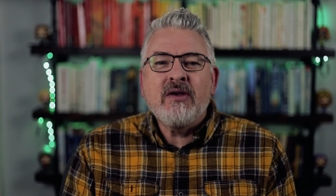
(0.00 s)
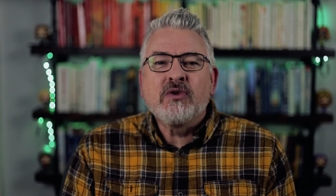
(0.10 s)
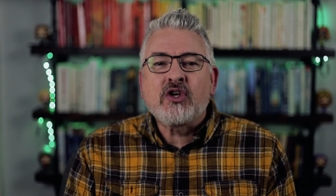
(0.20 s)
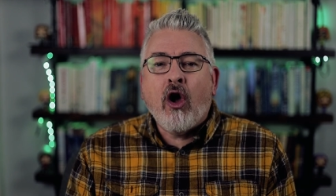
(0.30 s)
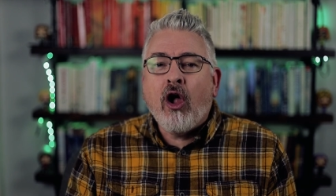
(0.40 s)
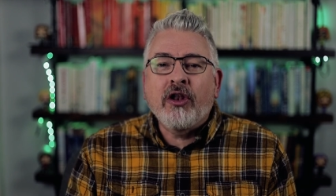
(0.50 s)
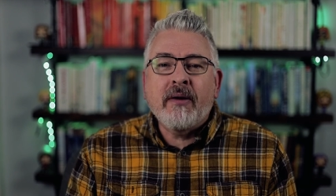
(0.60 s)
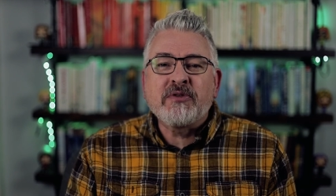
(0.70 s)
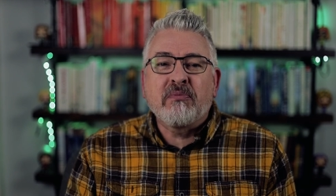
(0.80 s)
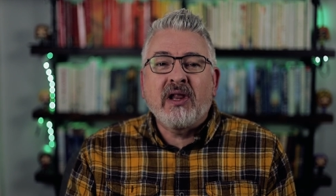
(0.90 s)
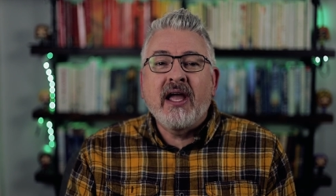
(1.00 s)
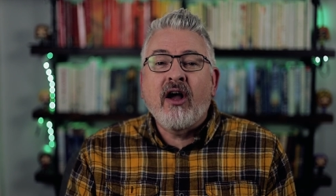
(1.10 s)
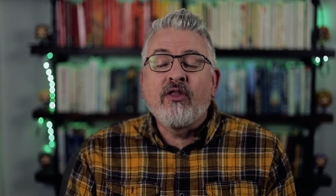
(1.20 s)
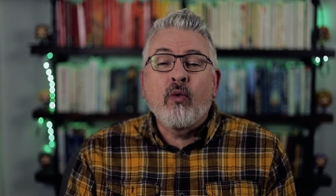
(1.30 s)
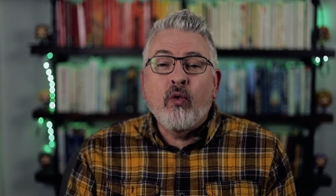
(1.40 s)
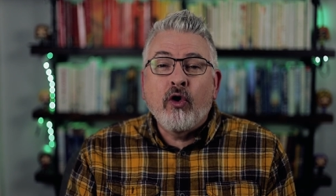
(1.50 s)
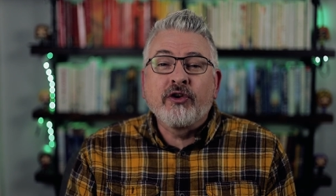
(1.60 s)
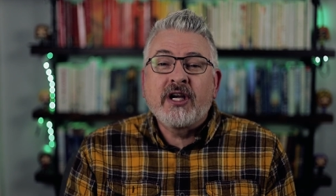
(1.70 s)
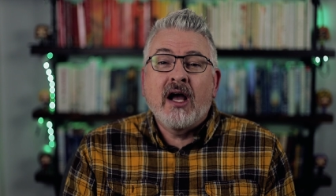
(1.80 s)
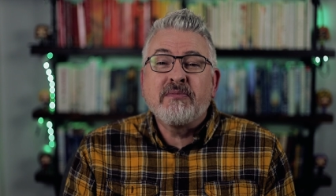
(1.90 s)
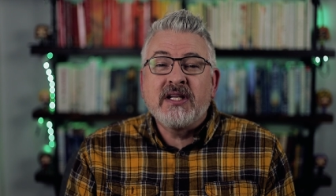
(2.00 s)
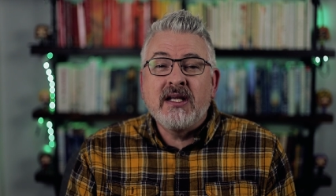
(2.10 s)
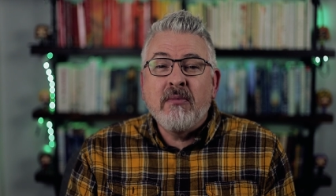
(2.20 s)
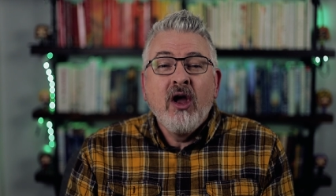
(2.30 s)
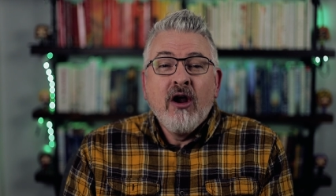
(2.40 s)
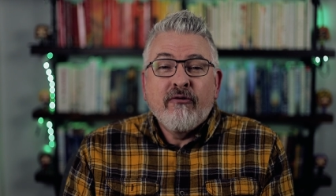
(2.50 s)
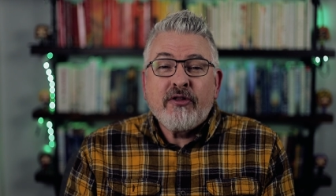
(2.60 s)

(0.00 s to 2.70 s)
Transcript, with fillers: he was called up to play on the World Cup team